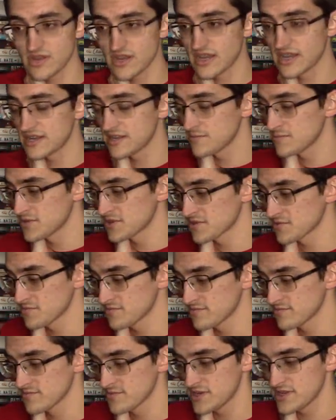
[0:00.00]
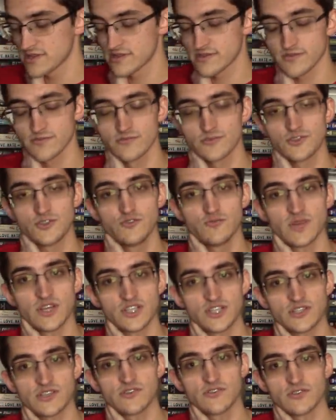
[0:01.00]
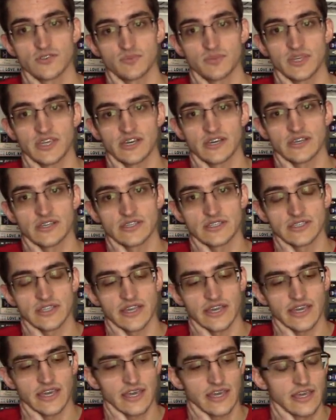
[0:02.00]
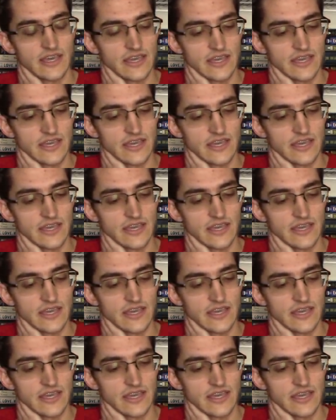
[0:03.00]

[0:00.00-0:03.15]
I didn't want to read through too much of those because like,